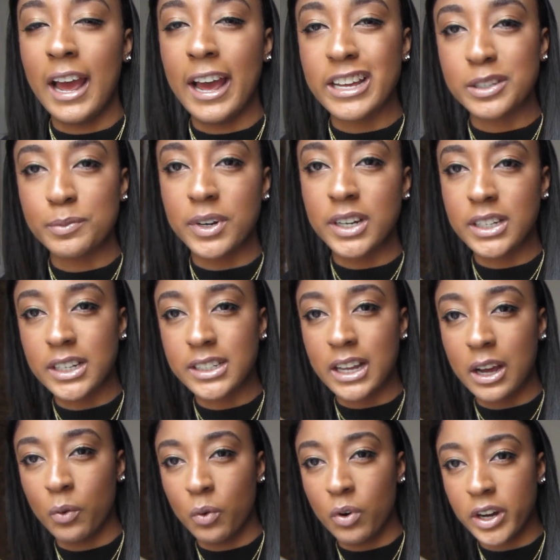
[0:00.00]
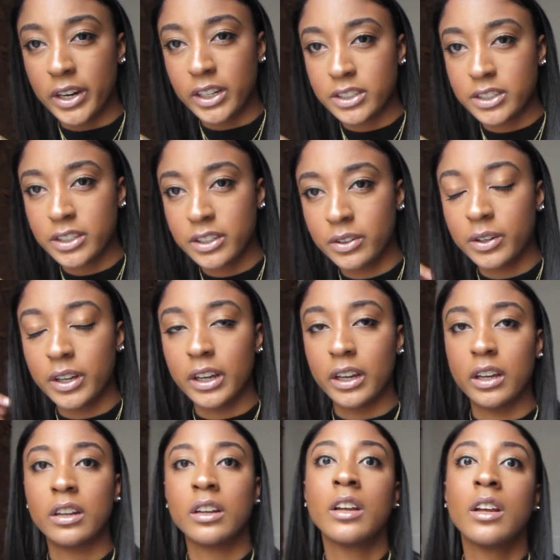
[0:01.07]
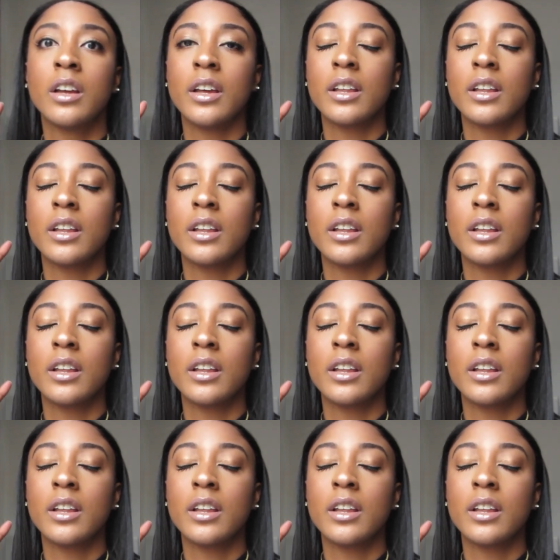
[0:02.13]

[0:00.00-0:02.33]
as much as I wanted to and